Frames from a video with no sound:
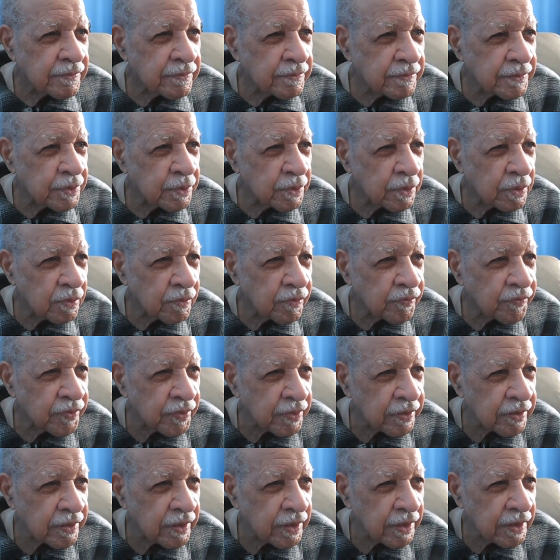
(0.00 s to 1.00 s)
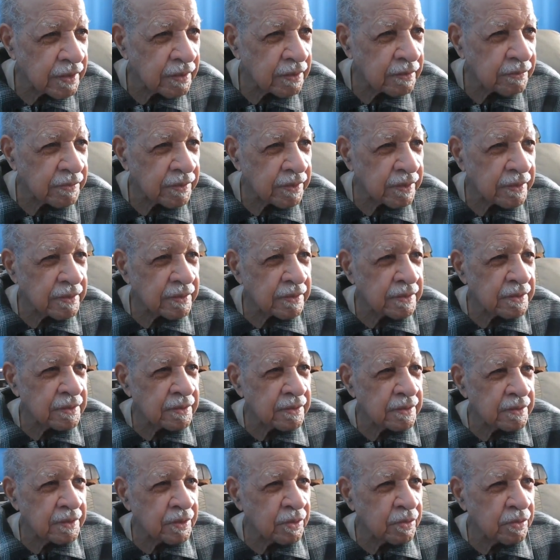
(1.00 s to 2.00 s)
you know, for things
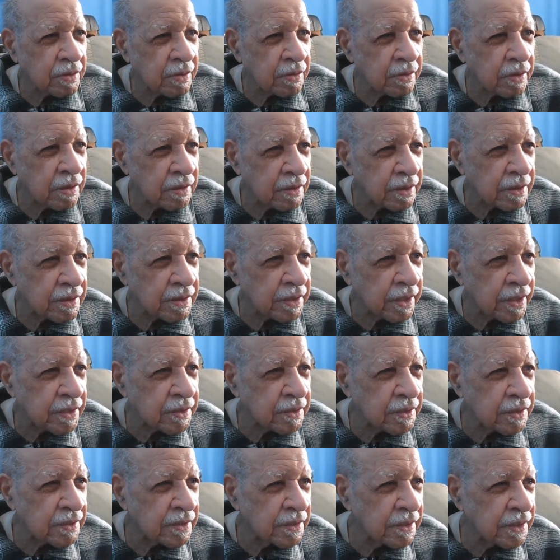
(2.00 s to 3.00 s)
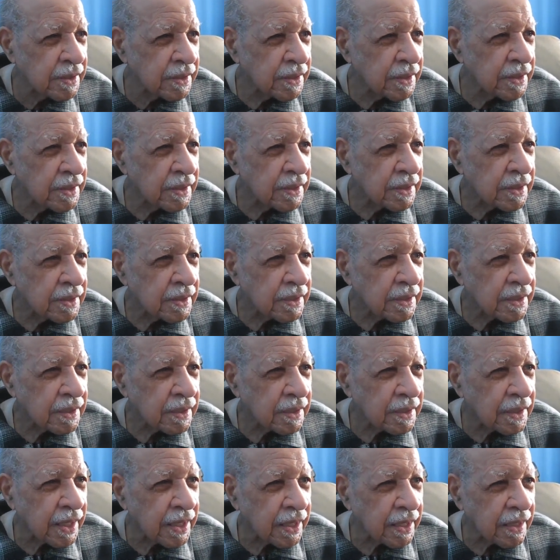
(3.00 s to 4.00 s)
due to segregation,
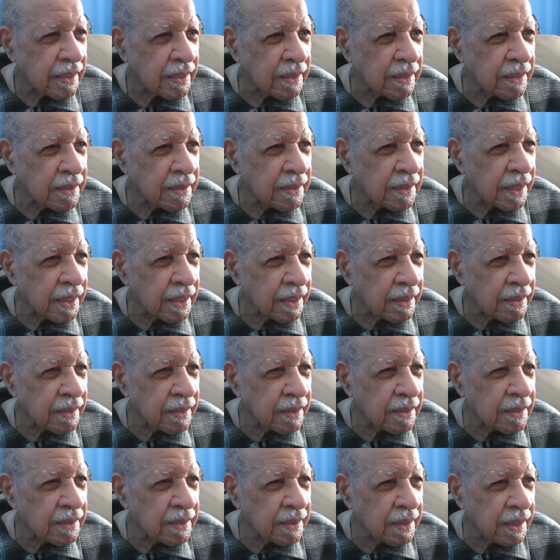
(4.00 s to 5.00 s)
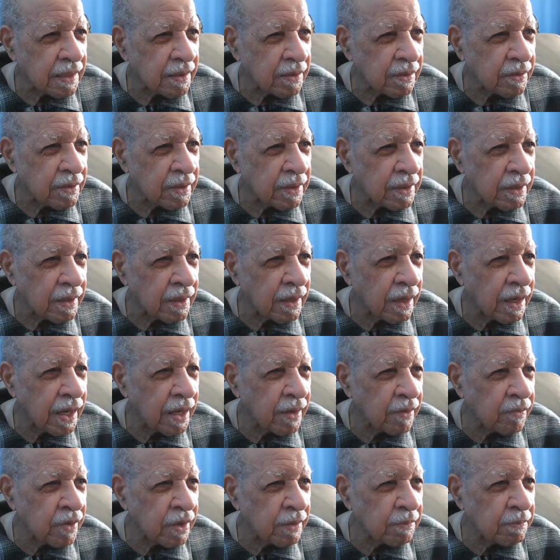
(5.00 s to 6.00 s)
like the
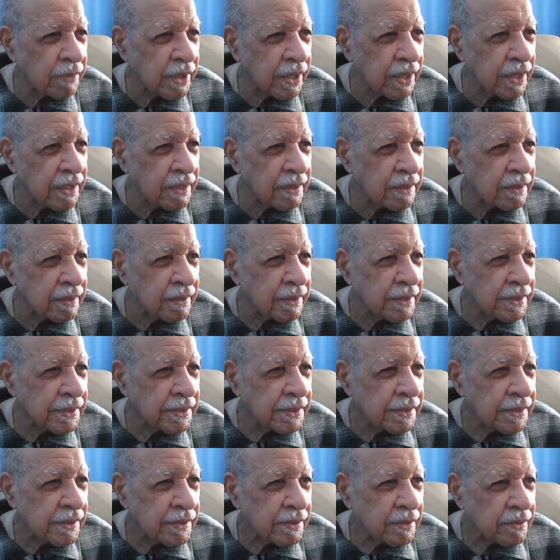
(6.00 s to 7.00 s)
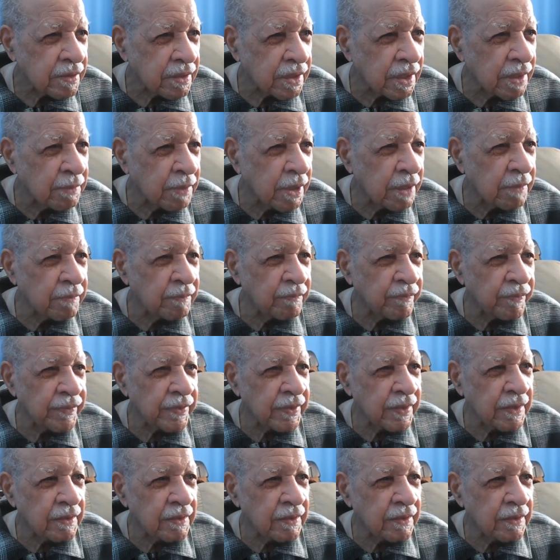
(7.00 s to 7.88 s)
highwayman. Some of them